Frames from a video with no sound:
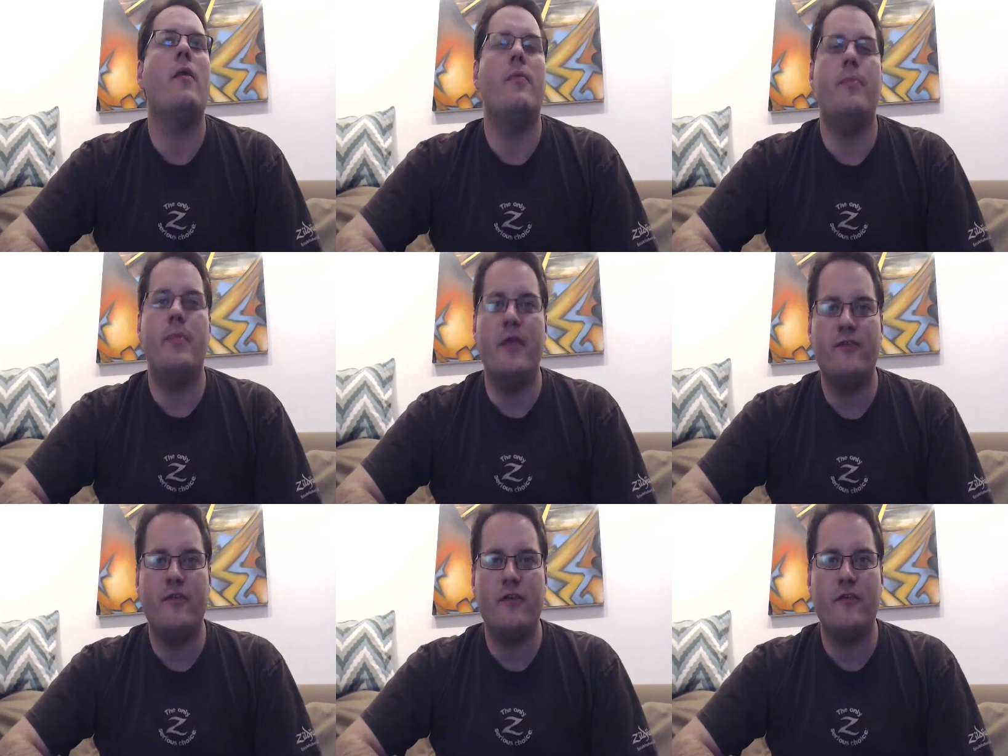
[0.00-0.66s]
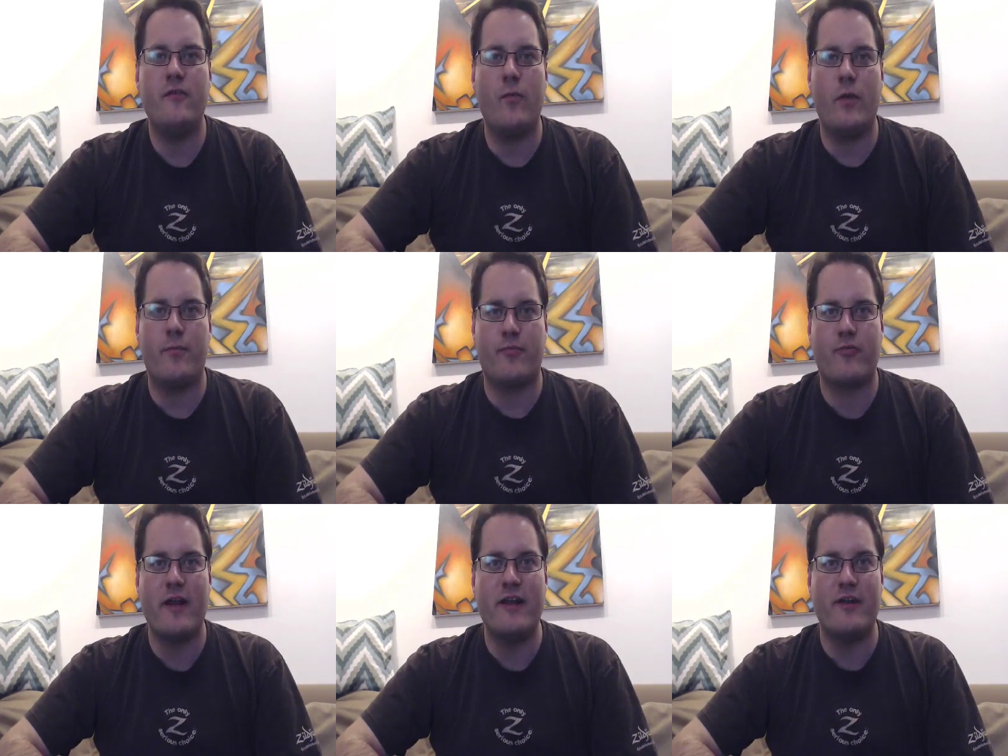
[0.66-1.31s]
This is
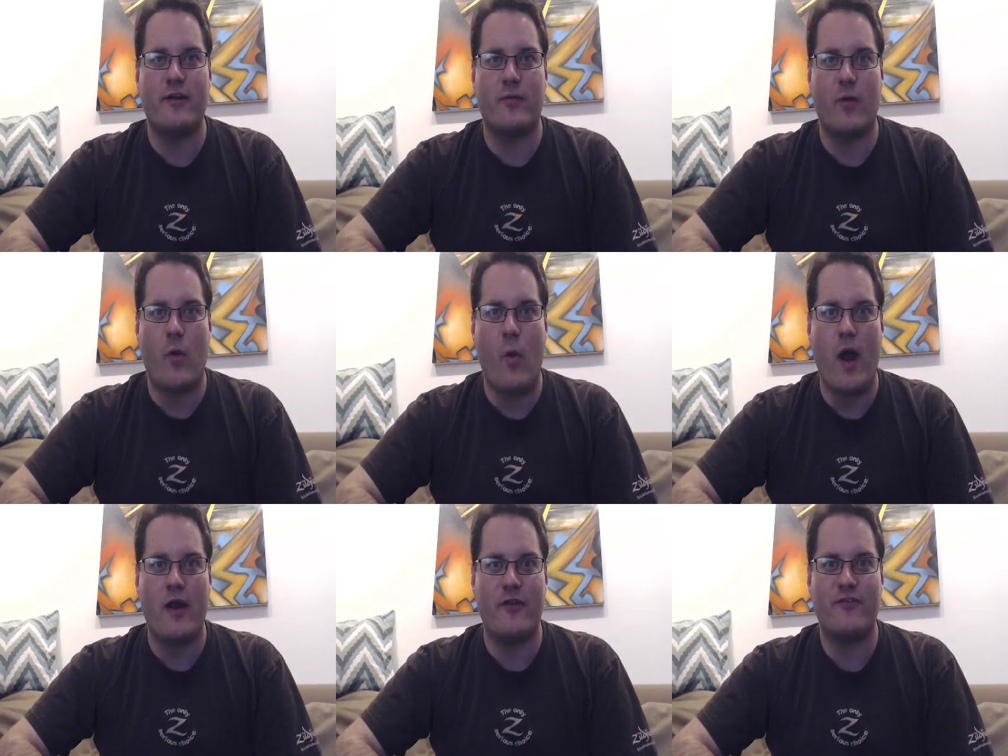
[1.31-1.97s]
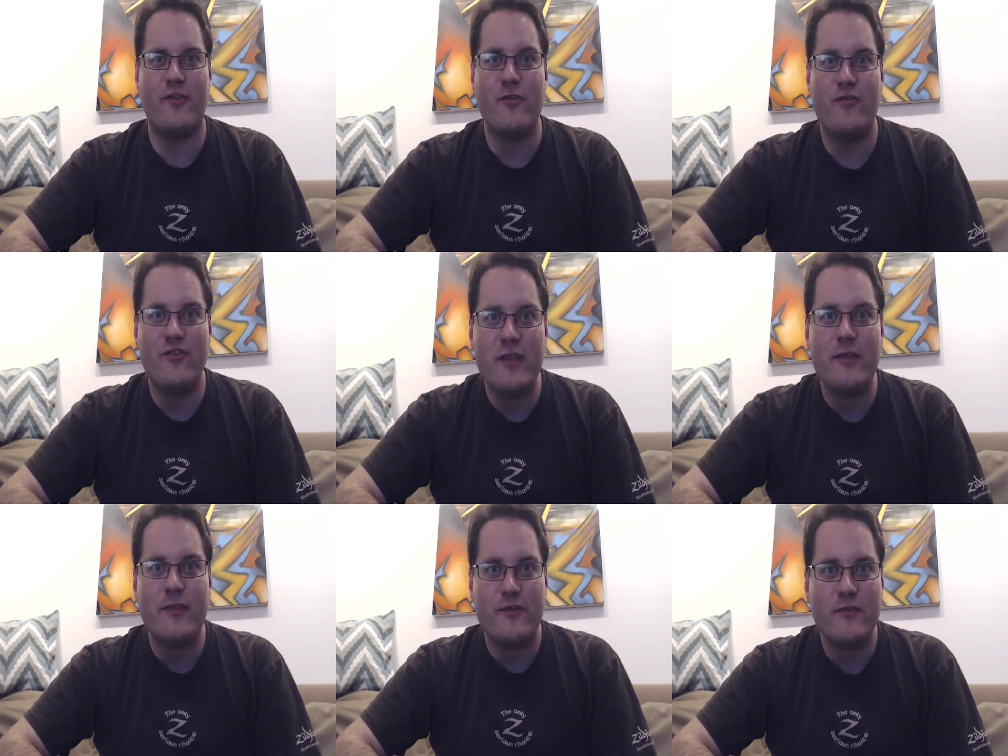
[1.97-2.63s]
what Predator requires. Do you
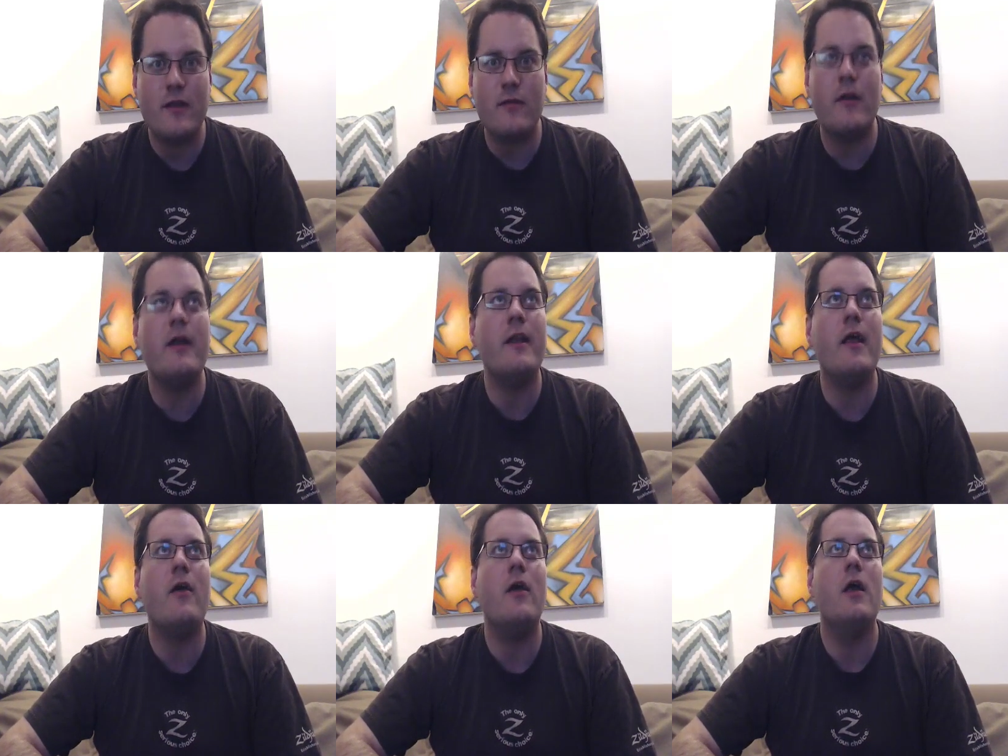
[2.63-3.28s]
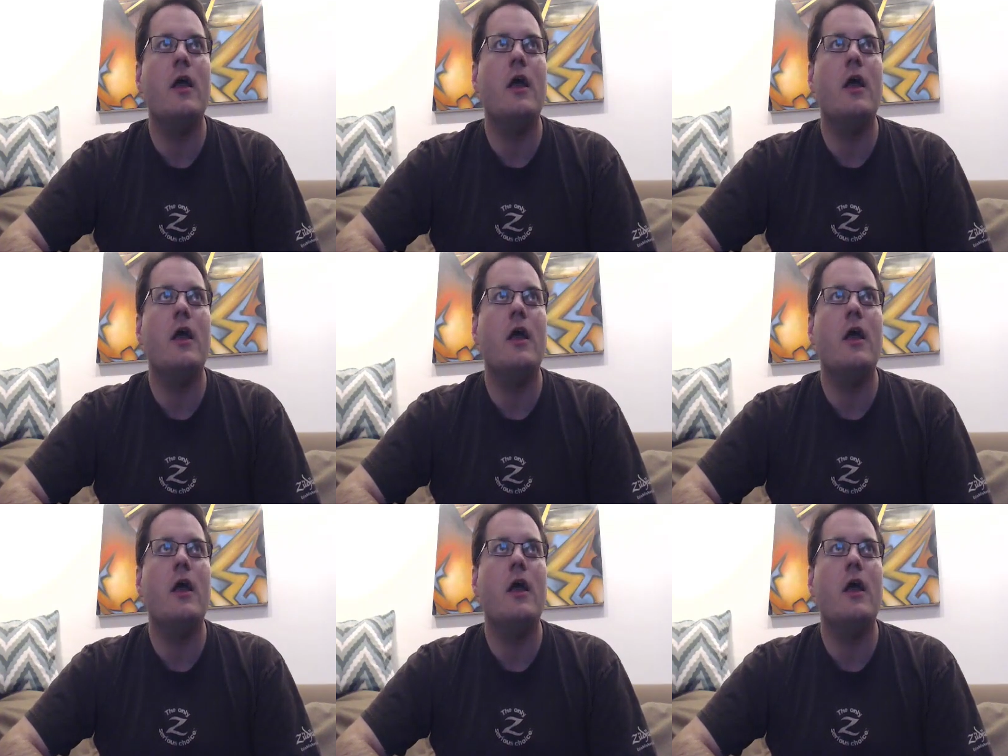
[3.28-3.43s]
see this shit right now?